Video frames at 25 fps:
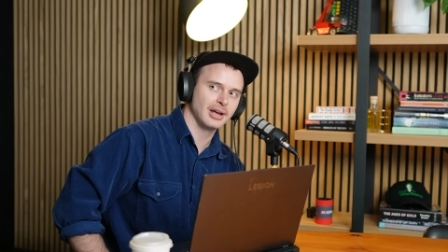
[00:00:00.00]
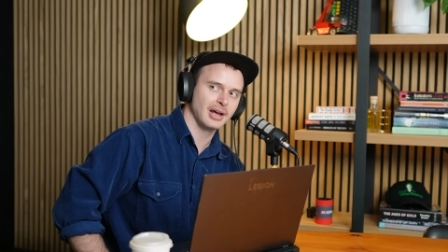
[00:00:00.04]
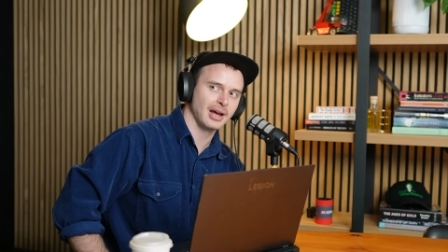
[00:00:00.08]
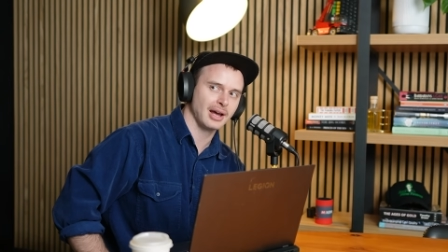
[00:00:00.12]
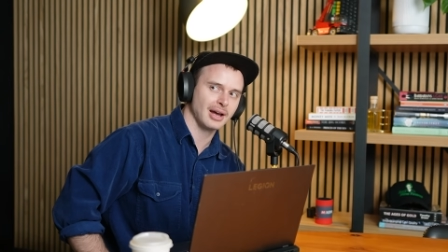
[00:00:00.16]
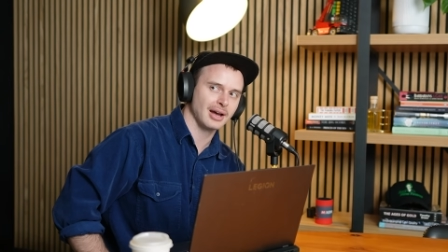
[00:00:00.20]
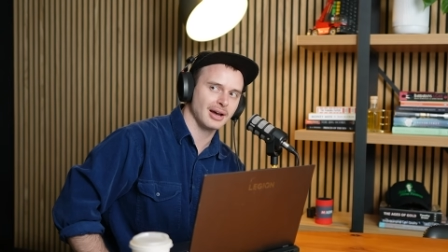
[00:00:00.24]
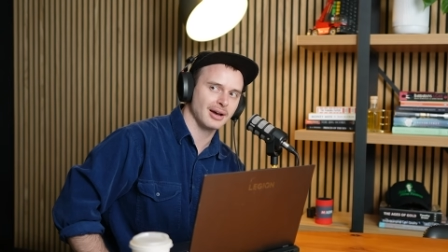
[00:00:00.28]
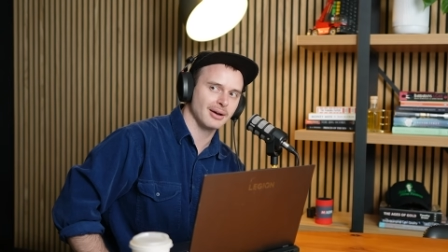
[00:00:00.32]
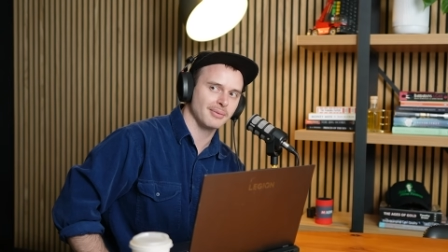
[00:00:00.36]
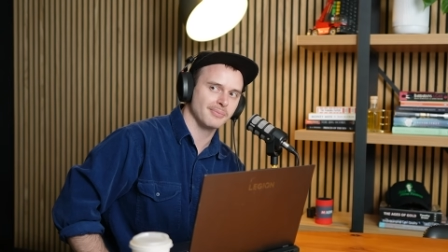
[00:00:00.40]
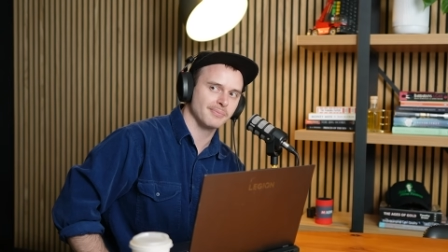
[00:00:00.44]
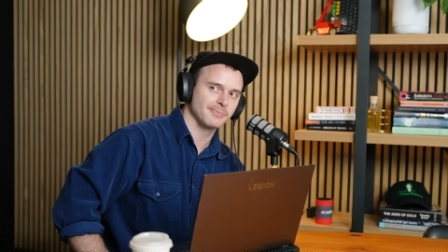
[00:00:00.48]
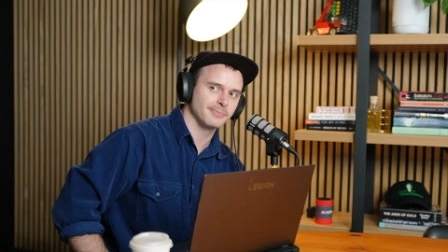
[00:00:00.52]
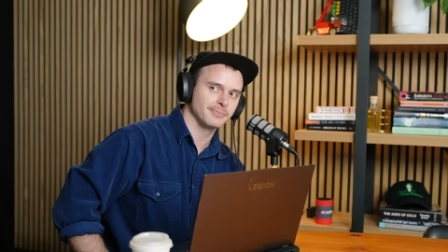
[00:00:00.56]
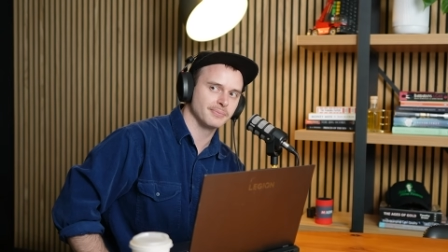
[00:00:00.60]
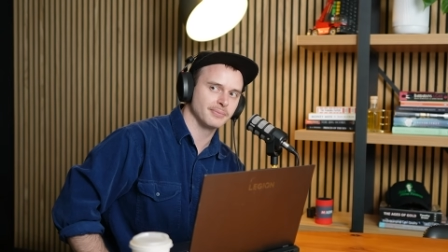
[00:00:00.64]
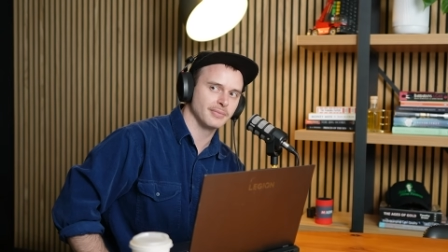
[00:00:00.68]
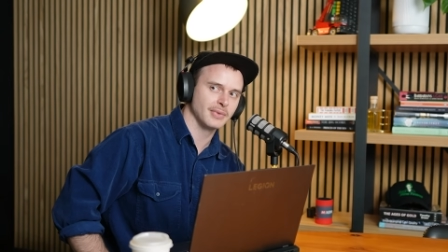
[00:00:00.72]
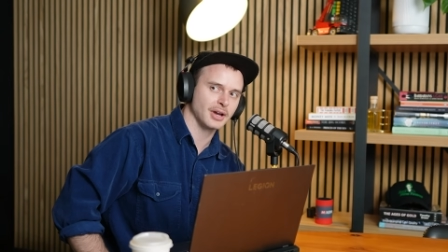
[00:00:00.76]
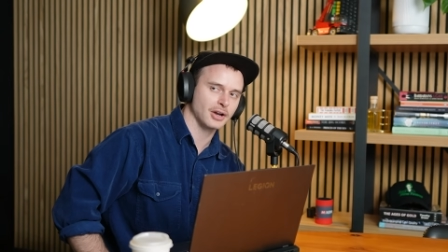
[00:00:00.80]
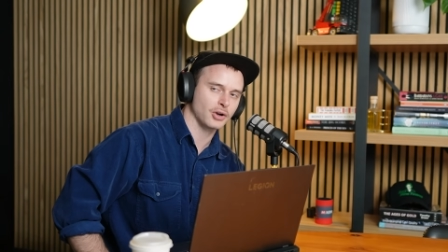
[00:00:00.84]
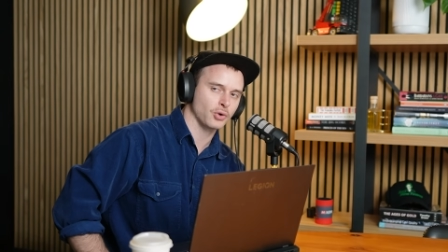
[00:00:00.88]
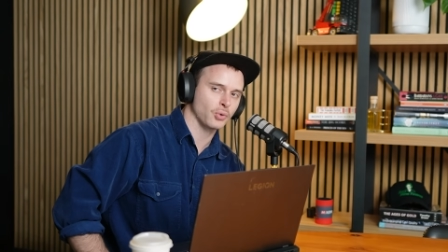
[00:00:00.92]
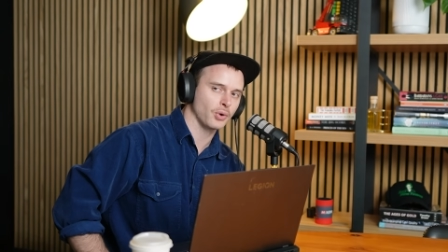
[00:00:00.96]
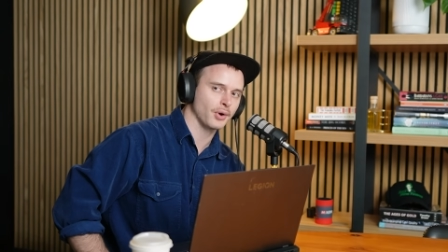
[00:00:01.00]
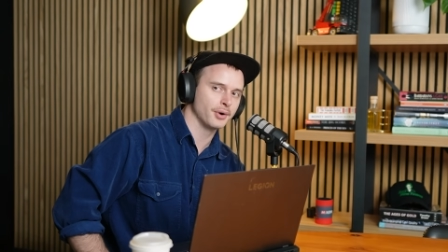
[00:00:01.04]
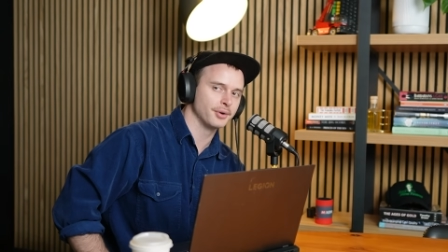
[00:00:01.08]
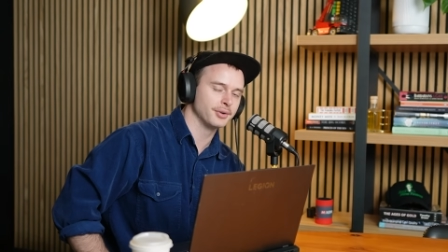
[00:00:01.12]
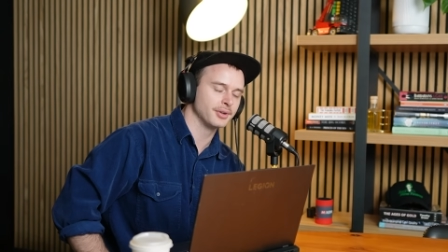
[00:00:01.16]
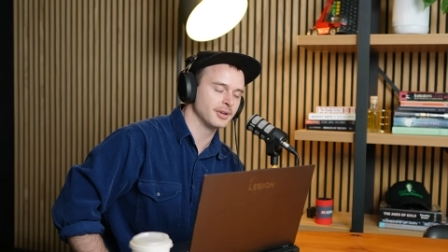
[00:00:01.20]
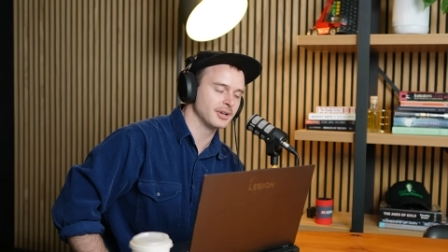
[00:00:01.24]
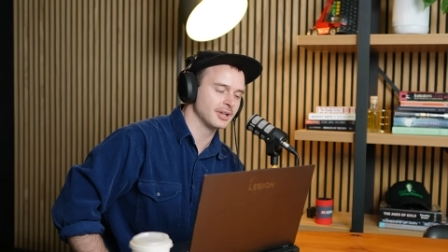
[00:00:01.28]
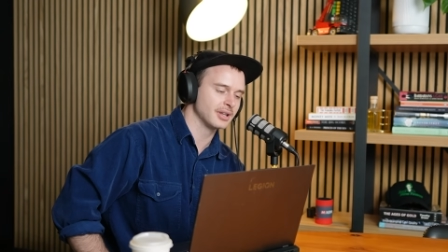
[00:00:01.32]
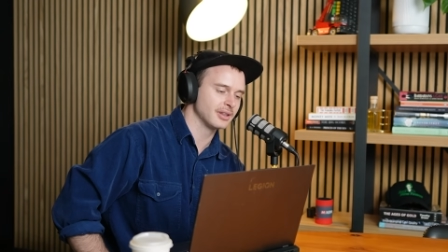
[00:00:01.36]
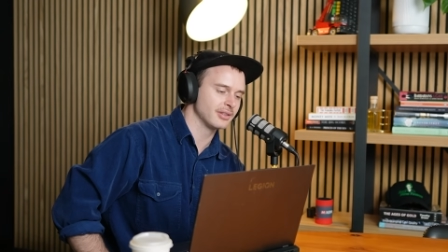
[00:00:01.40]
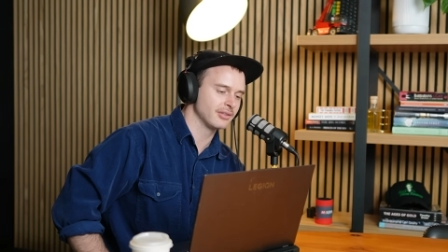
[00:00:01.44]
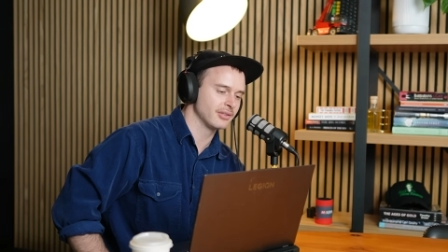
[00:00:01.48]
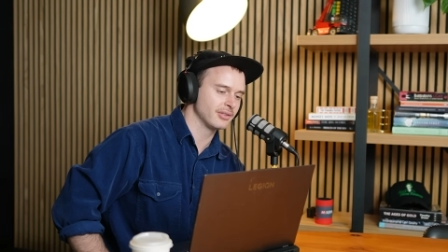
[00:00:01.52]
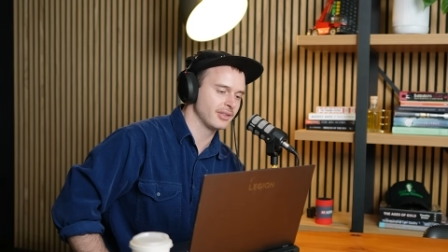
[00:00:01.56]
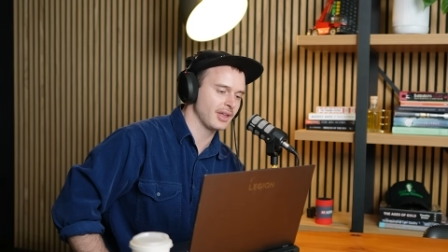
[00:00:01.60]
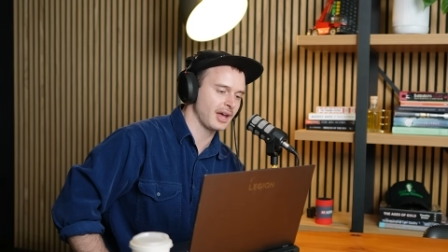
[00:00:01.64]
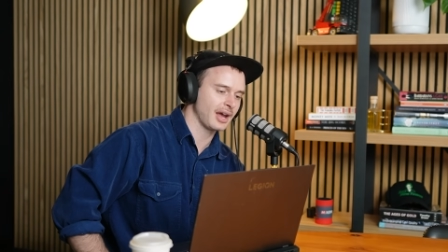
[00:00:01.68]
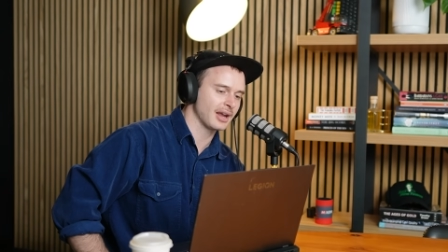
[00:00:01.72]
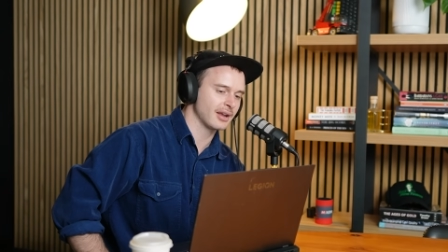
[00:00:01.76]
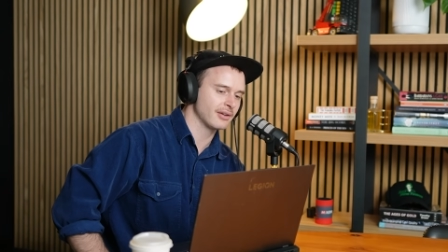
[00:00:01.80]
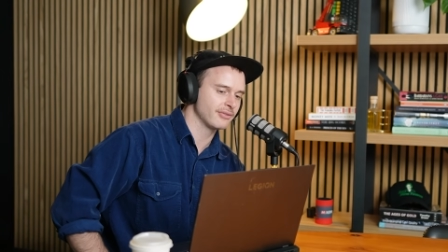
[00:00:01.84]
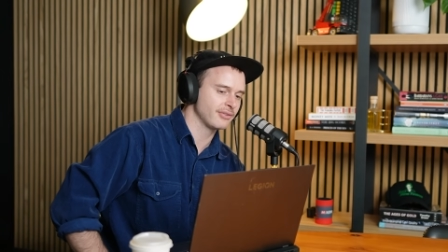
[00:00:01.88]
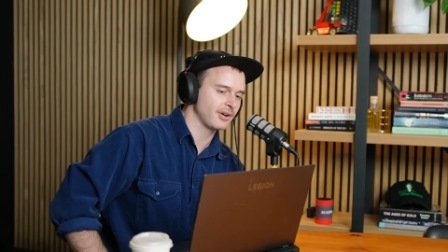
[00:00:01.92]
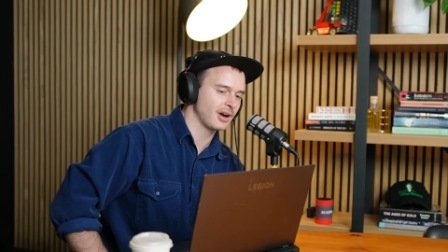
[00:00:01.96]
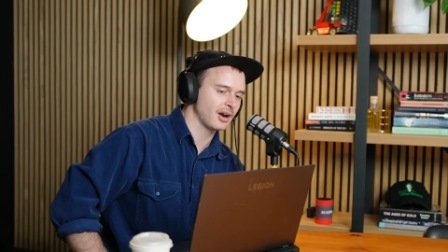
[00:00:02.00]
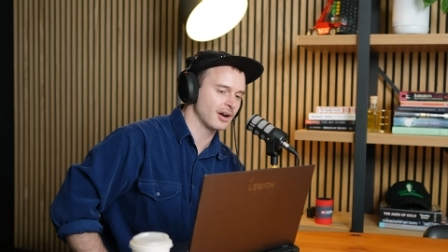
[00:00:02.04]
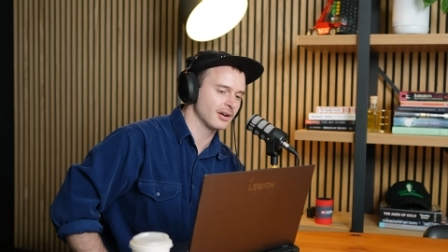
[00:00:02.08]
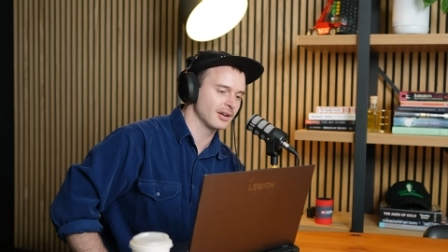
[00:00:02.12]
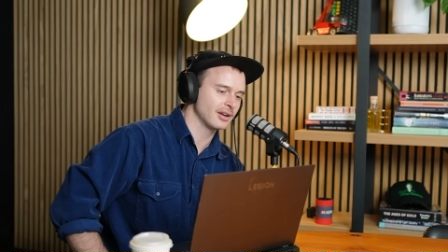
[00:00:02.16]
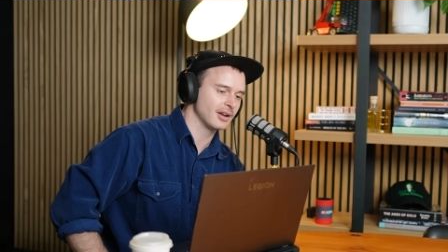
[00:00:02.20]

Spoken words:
are quoted in the AFR